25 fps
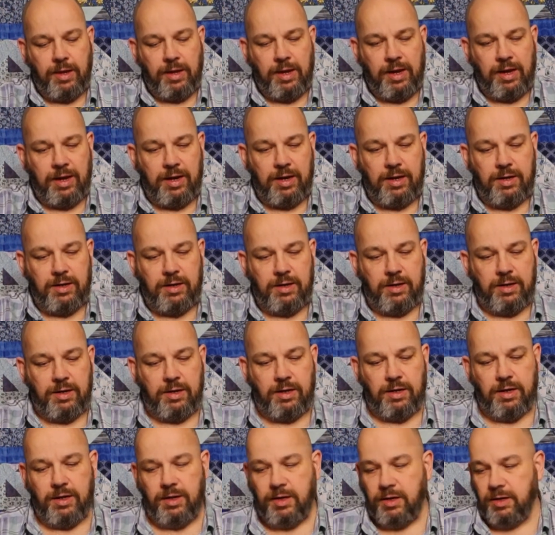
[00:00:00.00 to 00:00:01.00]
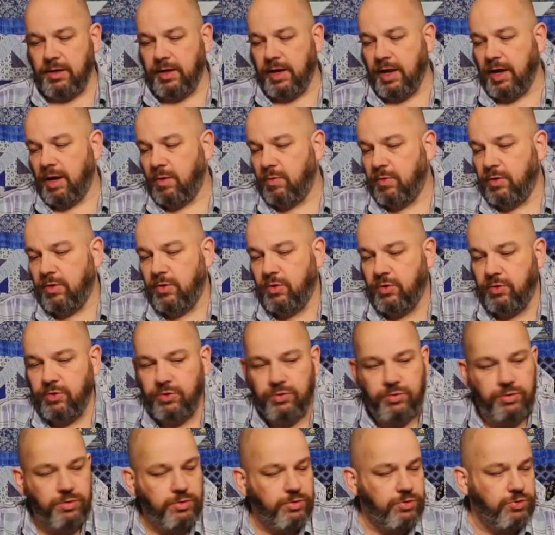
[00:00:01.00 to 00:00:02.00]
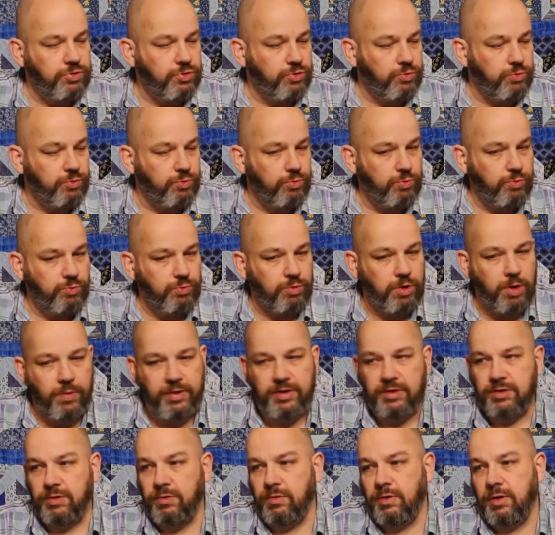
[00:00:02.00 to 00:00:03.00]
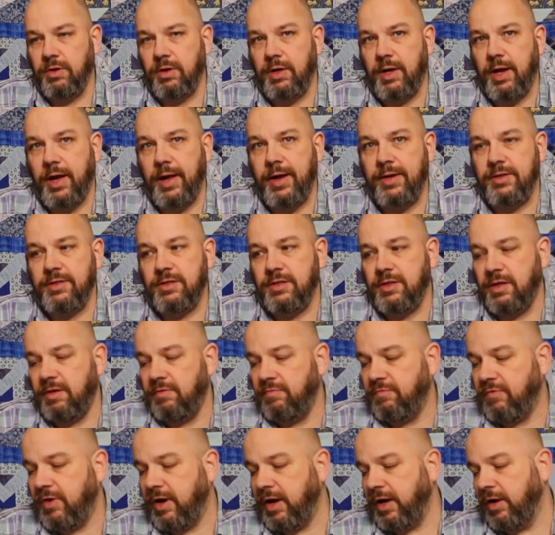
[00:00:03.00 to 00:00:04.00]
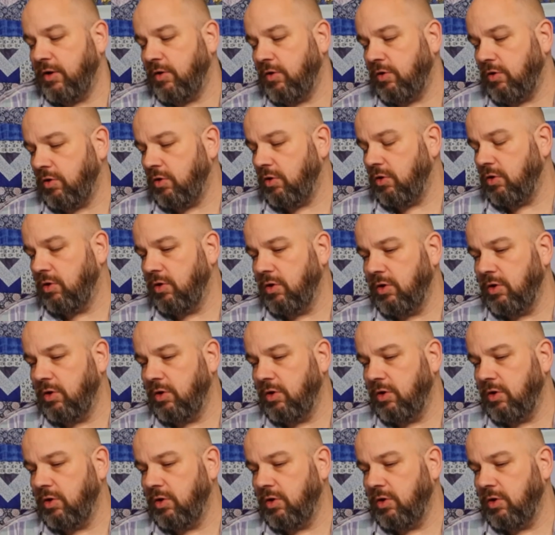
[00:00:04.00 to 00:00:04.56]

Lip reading: And now we're going to go into the last and final,